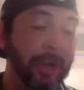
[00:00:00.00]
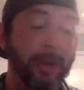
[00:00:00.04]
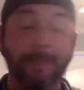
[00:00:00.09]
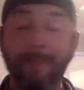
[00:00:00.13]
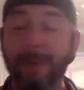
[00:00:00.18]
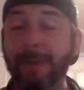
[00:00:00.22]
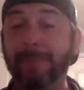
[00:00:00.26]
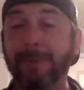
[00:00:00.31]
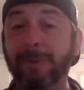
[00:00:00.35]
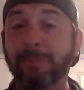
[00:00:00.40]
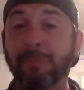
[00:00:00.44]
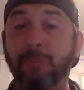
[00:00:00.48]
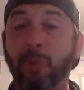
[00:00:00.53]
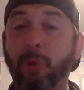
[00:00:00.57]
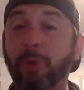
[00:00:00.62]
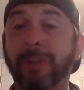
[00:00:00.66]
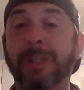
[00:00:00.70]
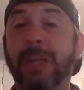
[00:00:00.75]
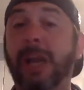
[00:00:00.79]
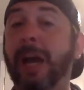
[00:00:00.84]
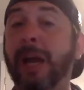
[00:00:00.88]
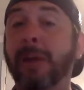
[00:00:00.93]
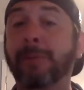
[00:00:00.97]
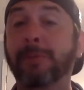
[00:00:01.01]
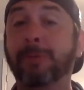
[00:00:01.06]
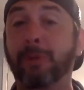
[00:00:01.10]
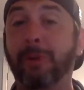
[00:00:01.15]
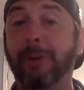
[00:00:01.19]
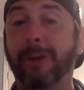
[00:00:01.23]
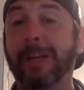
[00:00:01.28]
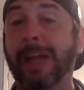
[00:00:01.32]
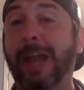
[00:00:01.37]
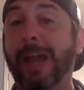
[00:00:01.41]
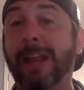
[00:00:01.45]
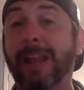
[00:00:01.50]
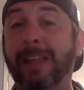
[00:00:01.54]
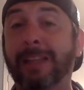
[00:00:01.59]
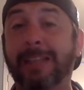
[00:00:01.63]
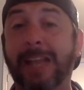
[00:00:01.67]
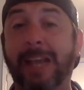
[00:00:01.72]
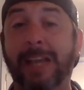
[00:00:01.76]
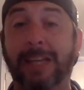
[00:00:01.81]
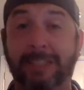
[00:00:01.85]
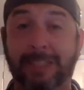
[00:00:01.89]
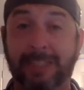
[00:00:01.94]
there may be more times where a guy like
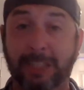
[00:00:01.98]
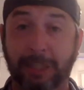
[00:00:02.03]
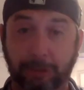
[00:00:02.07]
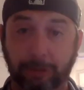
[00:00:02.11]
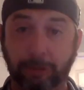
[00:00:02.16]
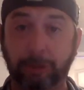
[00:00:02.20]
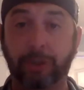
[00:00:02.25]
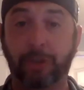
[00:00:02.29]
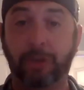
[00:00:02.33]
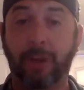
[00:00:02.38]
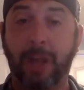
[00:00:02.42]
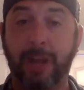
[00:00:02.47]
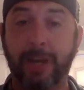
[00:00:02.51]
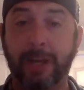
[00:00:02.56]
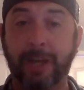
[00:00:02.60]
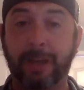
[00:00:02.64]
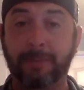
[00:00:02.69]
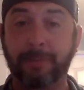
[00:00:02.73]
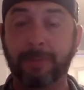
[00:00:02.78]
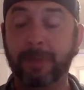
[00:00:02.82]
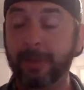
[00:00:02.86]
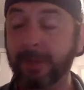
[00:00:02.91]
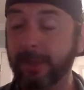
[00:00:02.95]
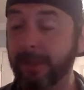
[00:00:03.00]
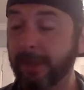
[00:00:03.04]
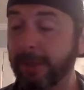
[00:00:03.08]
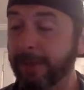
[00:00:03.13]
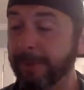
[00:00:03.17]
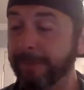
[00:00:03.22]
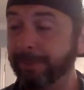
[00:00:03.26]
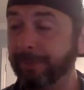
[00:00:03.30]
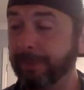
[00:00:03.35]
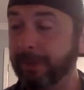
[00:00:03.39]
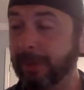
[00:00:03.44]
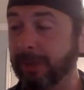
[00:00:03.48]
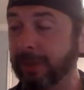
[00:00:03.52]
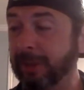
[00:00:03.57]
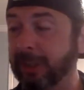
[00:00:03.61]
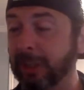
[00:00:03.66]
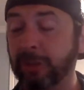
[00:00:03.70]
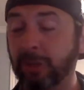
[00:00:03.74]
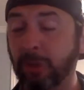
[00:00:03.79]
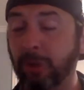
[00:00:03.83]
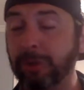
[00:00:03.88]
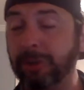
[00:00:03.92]
that kills your lineup,
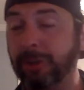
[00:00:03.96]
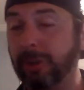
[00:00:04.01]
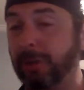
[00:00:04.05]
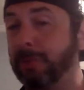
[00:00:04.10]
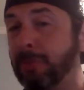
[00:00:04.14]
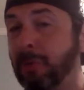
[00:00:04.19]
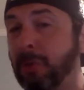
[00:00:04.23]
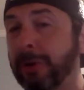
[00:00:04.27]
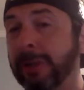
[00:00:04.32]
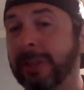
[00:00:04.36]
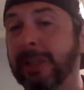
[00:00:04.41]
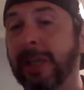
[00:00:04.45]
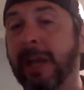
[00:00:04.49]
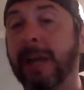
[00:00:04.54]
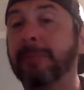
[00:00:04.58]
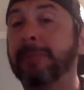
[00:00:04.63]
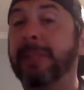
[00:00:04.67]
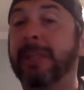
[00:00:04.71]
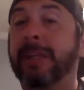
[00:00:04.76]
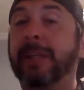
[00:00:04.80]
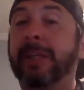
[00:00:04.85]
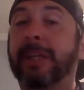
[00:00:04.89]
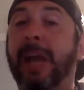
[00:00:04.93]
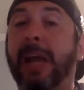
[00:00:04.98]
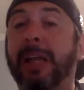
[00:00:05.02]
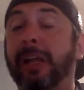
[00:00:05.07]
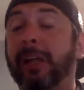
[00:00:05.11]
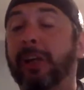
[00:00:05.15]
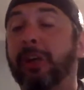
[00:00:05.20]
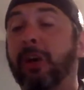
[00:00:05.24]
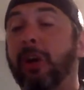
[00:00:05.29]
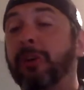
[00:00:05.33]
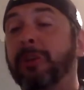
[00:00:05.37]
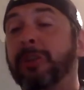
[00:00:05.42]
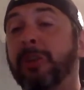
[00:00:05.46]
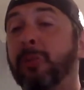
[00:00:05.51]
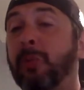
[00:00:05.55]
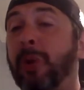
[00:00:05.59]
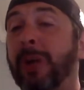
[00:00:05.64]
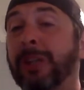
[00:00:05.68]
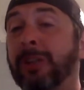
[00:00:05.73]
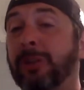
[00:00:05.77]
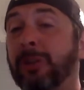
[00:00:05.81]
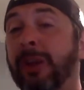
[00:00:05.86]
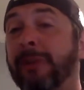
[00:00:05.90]
there's also more times than a guy like Carson
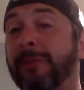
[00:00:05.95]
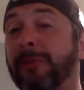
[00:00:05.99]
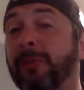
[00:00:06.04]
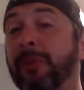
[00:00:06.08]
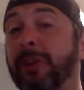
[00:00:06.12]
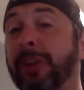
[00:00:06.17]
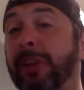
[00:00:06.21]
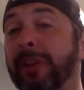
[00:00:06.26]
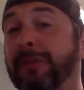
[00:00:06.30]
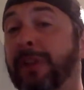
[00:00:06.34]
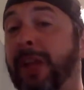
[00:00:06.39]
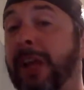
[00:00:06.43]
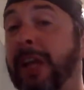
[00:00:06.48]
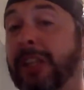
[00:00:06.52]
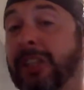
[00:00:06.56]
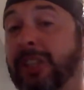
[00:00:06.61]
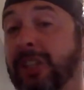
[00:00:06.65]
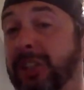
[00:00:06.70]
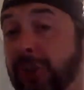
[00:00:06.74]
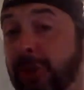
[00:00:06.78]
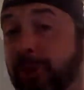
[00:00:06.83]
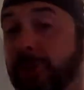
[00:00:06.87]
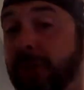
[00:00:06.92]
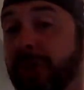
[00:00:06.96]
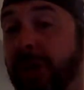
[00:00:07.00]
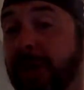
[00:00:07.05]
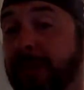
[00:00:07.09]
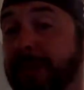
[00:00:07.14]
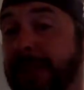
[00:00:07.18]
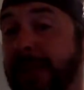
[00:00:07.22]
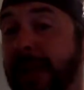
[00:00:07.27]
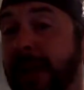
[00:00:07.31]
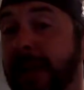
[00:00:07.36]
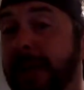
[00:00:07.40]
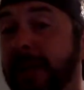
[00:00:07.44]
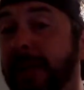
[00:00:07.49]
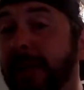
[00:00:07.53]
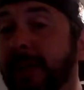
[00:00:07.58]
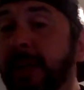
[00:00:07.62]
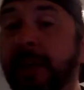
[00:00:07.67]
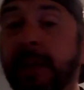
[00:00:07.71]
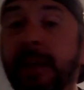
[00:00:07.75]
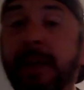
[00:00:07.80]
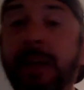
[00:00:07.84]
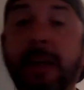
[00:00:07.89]
Wentz who never really flashes huge upside
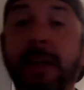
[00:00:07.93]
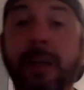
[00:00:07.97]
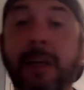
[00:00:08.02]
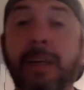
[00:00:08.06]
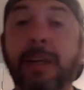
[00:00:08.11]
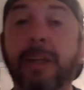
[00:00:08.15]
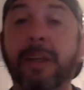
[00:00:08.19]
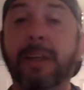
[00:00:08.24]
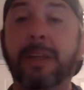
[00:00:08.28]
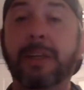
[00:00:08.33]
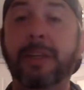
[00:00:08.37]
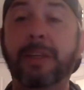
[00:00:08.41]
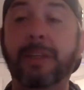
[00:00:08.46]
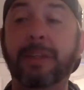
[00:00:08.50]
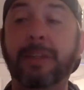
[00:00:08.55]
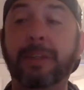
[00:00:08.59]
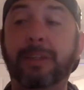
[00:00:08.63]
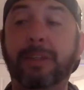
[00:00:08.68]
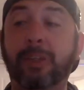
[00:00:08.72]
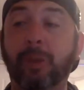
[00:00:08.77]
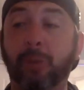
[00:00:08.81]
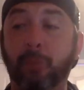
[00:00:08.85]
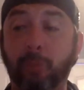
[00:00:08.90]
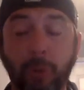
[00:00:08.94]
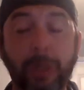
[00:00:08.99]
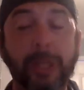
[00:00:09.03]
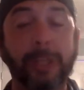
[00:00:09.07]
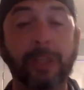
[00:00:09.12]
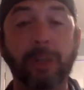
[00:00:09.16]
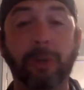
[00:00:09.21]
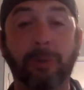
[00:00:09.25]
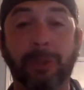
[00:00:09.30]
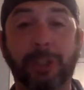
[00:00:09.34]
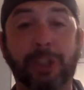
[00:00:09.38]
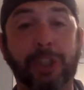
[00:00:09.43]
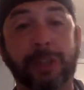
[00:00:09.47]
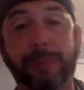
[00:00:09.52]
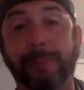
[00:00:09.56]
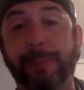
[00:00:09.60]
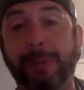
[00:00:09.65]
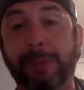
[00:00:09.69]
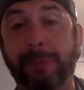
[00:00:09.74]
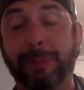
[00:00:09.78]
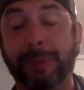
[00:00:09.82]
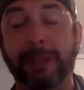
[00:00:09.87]
to win you a
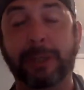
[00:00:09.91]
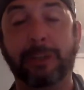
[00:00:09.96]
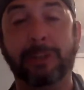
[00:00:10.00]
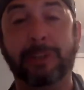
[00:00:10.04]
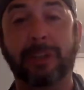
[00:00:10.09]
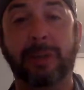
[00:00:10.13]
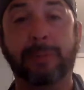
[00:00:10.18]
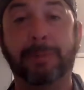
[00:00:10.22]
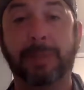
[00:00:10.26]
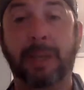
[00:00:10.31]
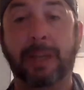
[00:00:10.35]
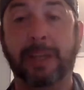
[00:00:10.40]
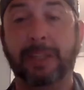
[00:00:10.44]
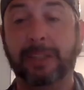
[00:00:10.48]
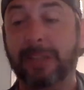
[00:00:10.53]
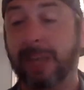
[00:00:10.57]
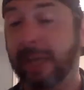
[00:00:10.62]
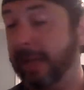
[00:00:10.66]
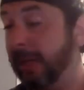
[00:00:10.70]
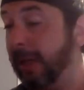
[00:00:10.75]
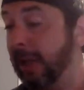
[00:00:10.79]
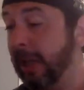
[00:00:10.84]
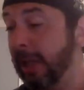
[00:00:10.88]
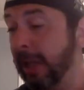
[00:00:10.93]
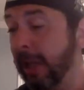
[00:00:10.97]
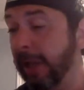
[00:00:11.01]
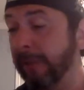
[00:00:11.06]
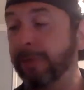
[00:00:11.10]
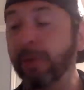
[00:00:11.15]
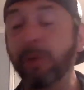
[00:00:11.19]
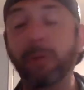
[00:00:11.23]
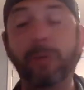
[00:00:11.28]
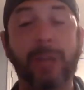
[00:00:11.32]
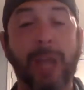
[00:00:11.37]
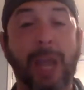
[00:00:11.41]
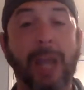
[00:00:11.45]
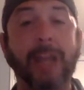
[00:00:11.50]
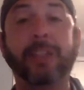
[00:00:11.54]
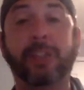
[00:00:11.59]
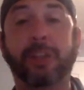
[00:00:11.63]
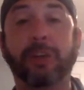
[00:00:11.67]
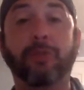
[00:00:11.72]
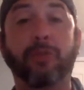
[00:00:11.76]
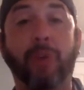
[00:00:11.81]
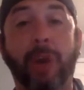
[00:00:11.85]
GPP or something like that. If you
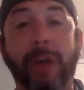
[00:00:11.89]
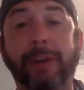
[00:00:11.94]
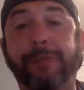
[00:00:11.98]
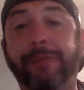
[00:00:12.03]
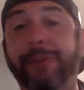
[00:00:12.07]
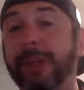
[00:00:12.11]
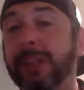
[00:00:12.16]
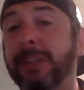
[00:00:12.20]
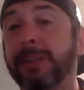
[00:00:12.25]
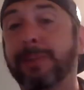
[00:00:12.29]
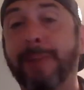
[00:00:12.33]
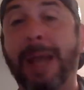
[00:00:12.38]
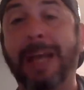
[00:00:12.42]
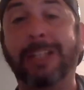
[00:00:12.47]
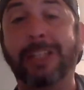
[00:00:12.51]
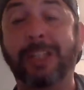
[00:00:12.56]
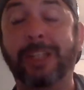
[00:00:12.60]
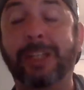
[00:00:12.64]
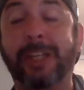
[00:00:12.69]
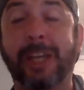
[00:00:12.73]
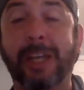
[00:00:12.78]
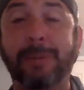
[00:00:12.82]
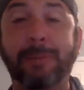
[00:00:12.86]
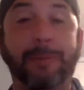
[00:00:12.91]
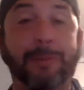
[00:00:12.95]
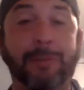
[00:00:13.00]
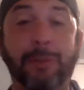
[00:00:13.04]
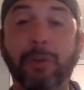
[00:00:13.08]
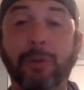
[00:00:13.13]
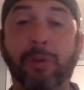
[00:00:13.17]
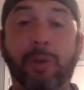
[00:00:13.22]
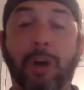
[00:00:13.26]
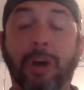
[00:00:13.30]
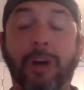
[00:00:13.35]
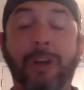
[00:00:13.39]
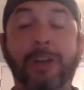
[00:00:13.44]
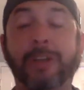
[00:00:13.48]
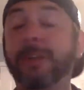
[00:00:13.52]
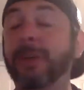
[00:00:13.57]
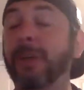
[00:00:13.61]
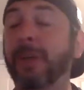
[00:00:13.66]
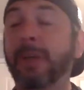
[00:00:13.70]
catch the right Fitzmagic game, if you caught,